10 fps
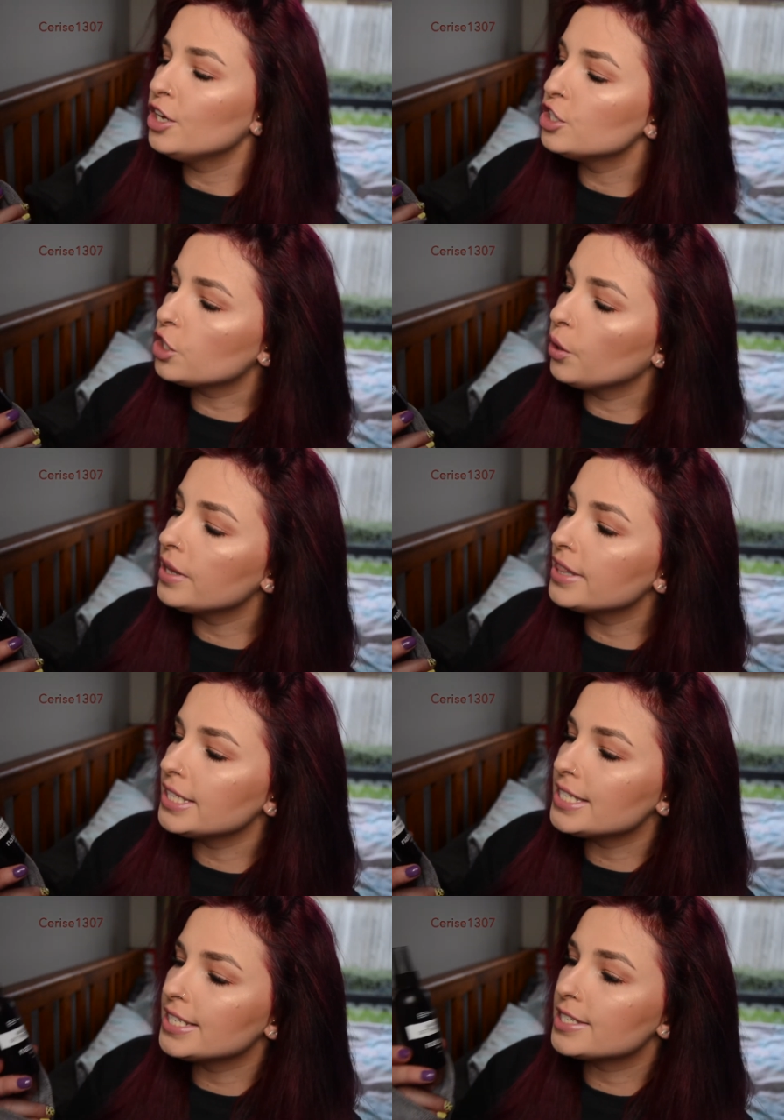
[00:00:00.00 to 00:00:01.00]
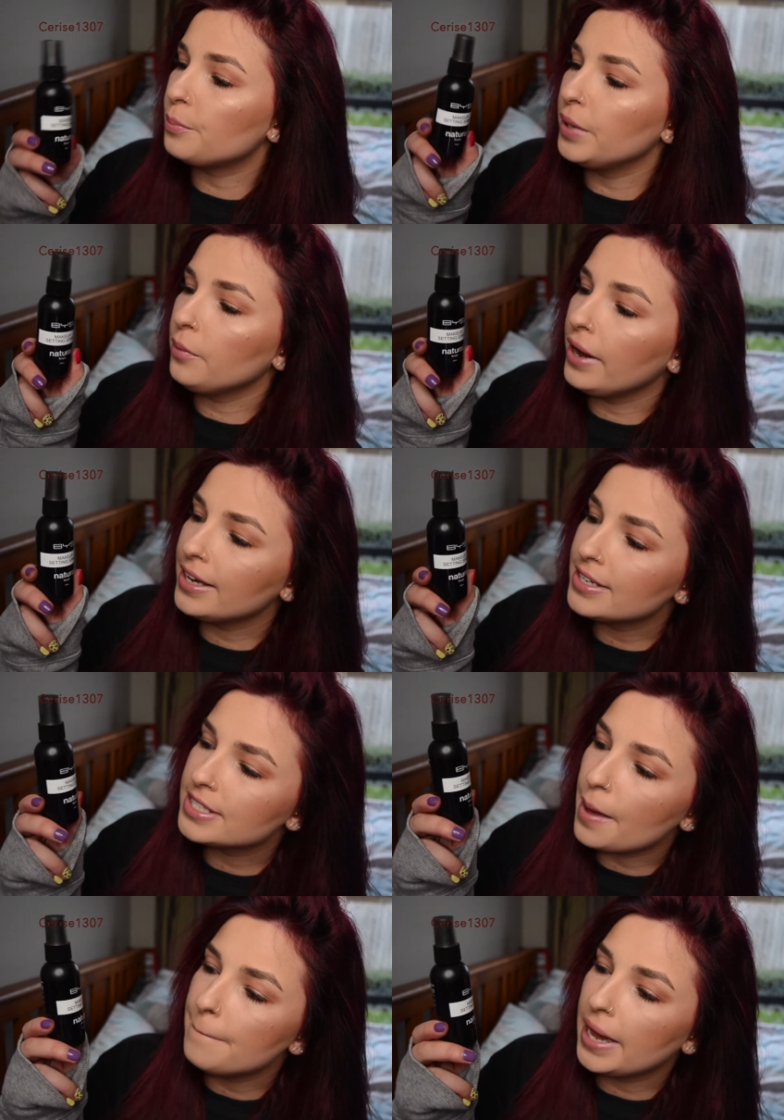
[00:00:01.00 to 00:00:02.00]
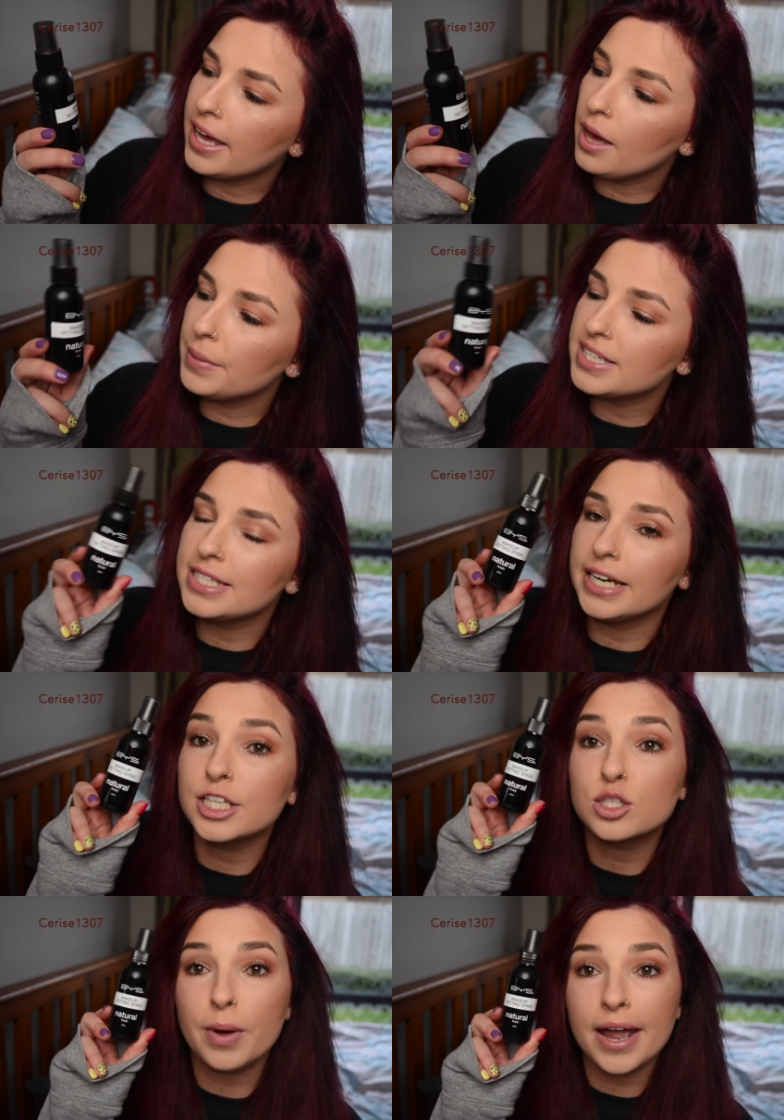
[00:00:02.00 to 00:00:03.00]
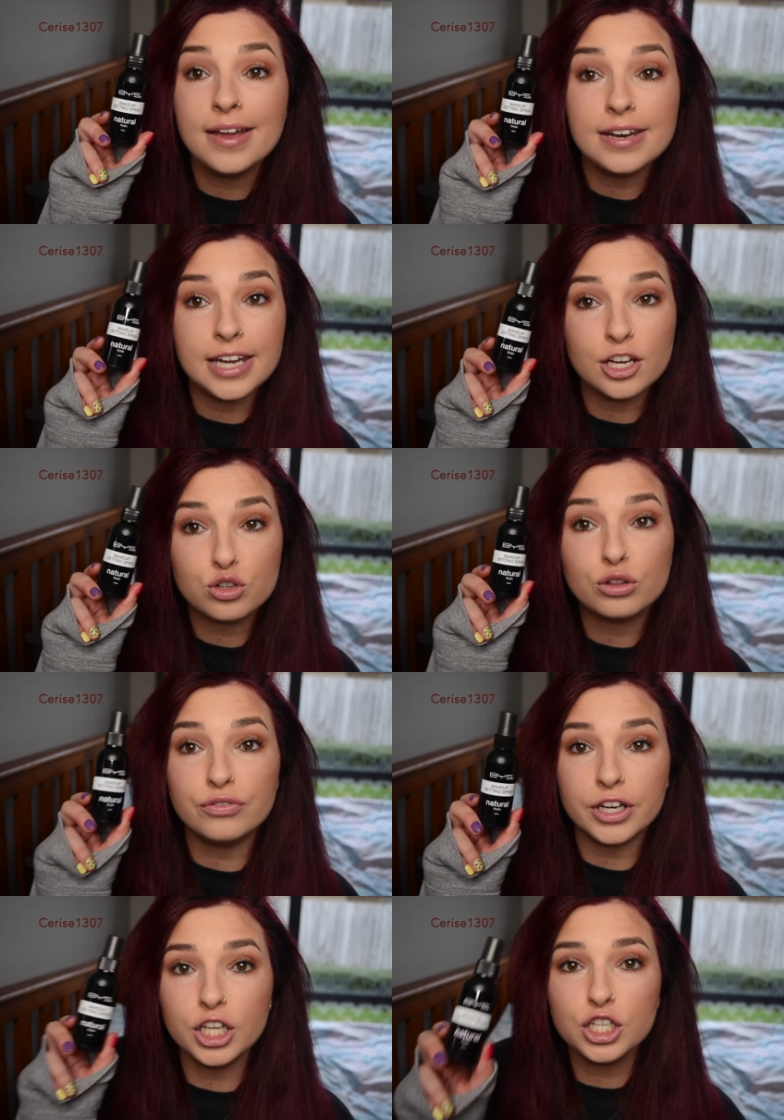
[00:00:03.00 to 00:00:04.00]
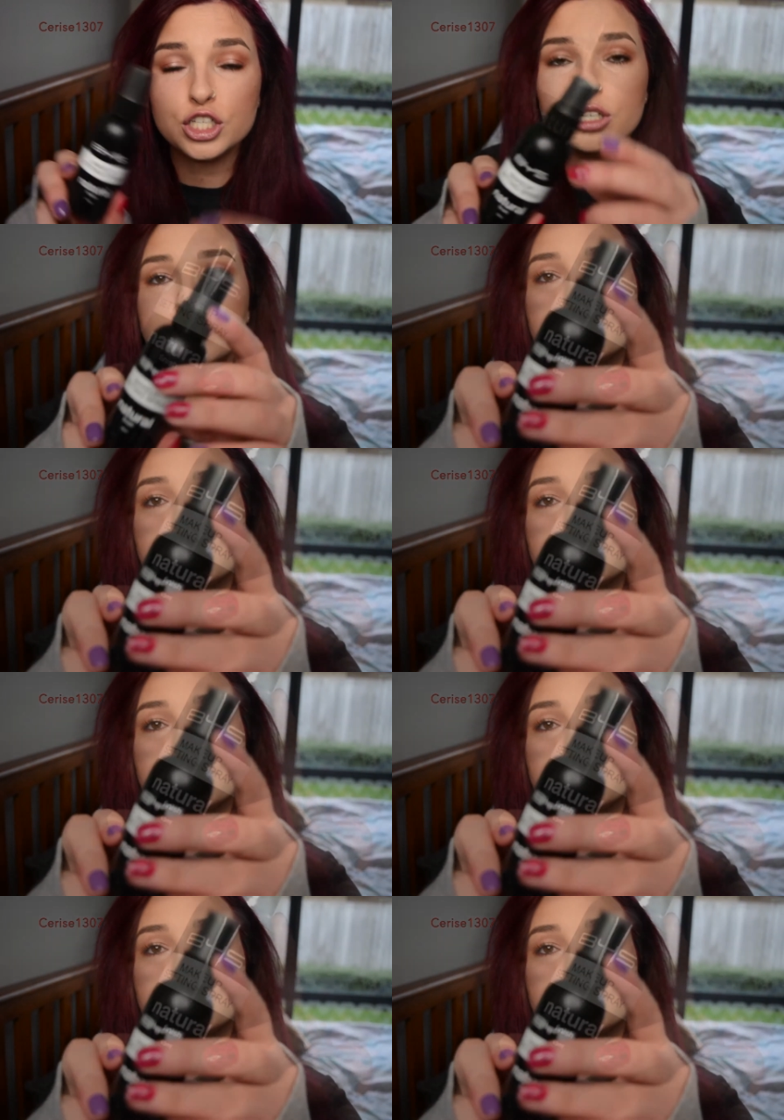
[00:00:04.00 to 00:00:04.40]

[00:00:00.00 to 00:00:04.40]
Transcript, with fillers: So this is B Y S Makeup Setting Spray, Natural Finish.